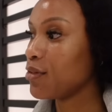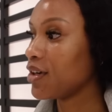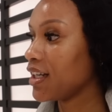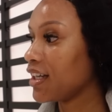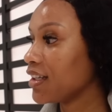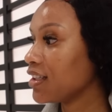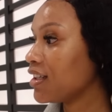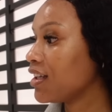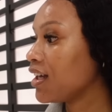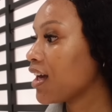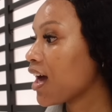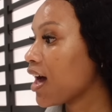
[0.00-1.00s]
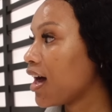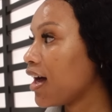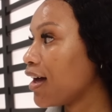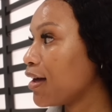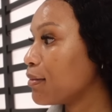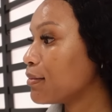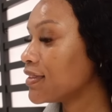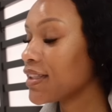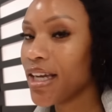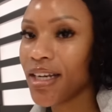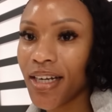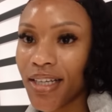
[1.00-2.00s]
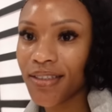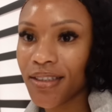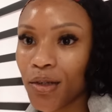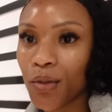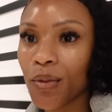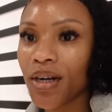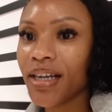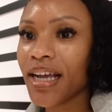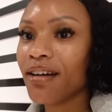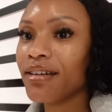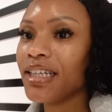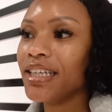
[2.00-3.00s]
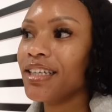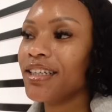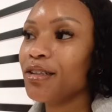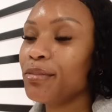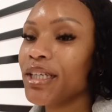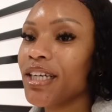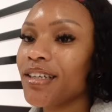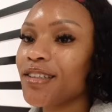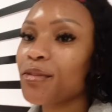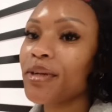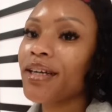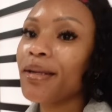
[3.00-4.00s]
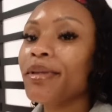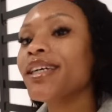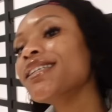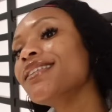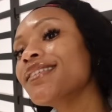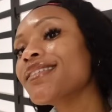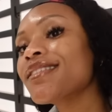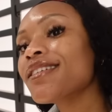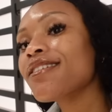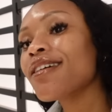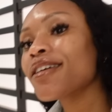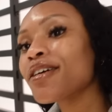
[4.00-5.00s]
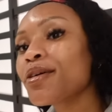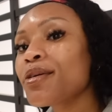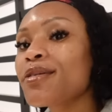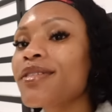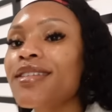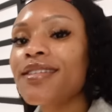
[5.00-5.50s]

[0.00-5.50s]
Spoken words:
morning to get a nice little workout in because we're gonna be consistent on our goals.